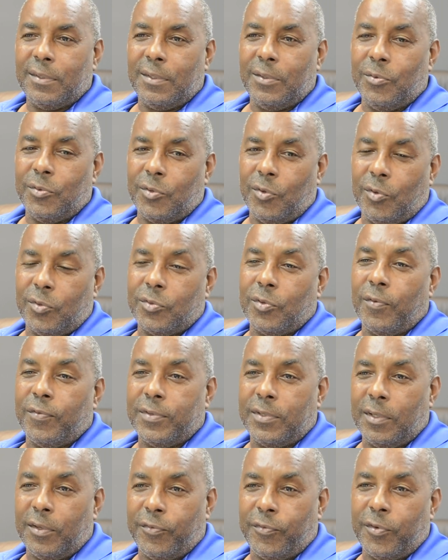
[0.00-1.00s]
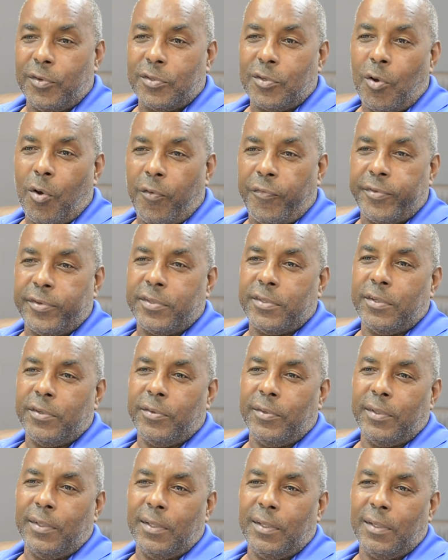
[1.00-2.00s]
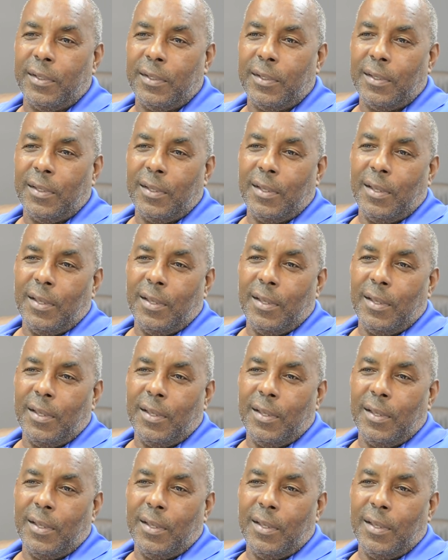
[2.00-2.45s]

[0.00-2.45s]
He was also obviously the first officer in the